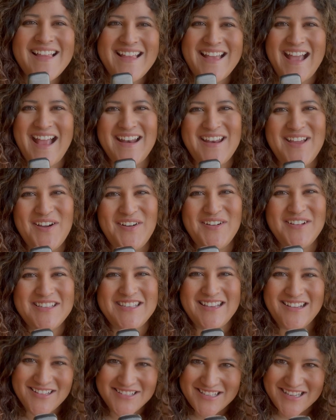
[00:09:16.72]
I know it
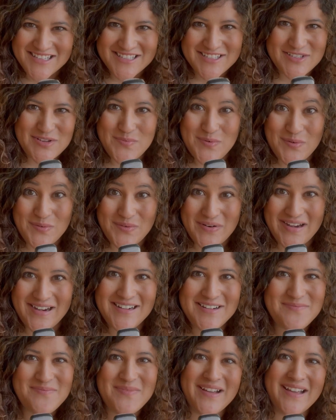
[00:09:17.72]
sounds like super
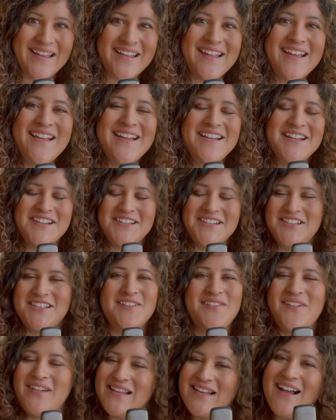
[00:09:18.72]
weird, but just
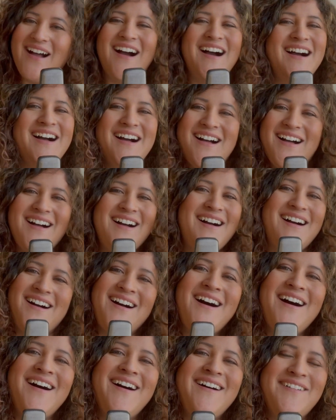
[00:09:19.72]
going ha ha ha ha
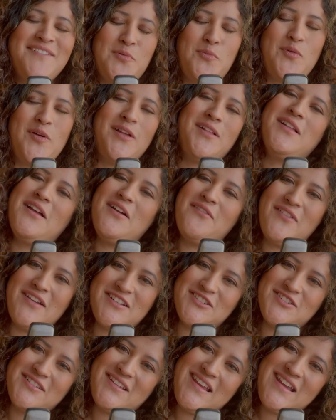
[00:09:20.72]
ha will
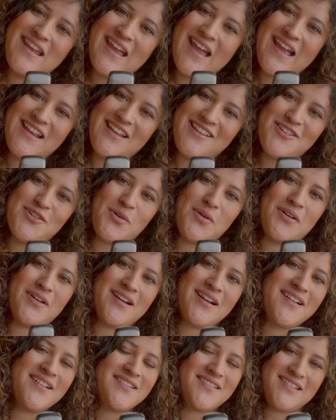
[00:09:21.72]
eventually get
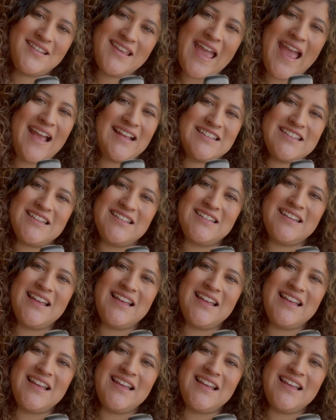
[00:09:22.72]
your candid